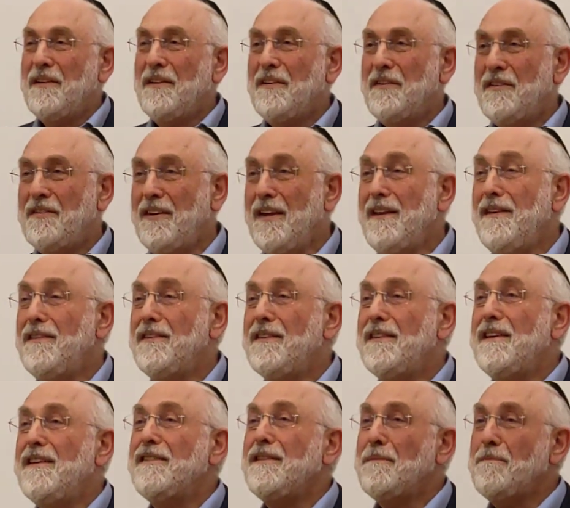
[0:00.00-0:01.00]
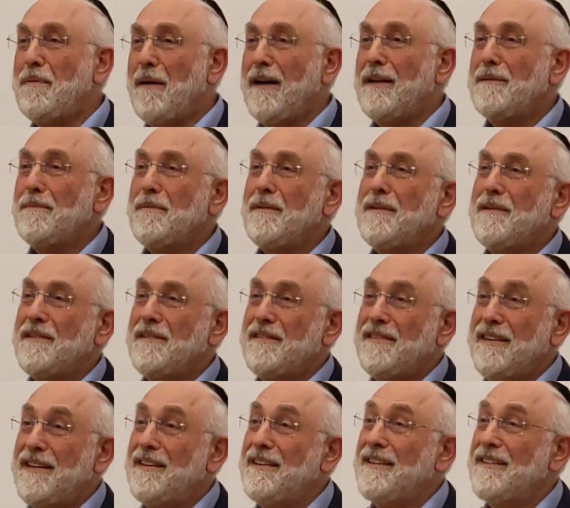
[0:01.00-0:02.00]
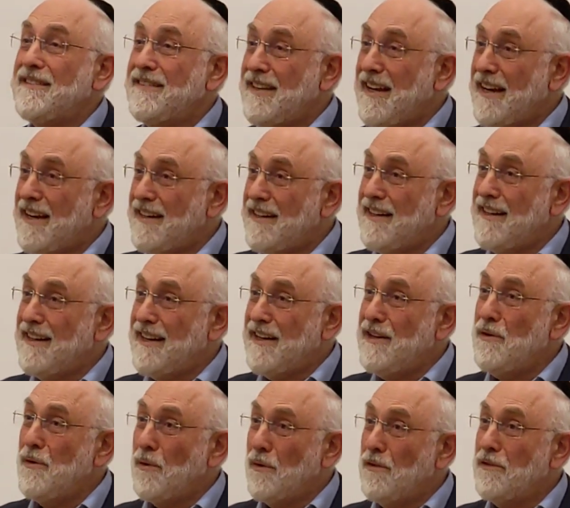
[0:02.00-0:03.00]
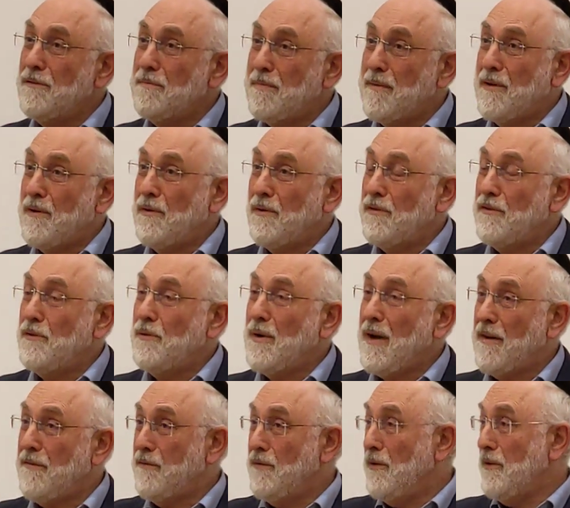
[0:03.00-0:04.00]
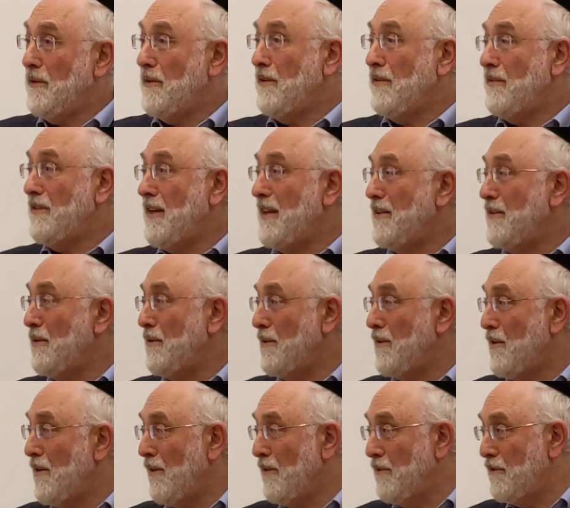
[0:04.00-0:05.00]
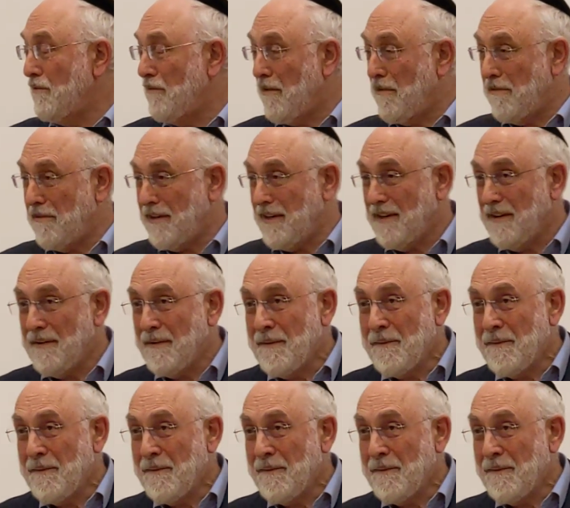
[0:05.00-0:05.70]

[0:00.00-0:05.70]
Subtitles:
since this apartment is still technically yours because you have not said to the contrary,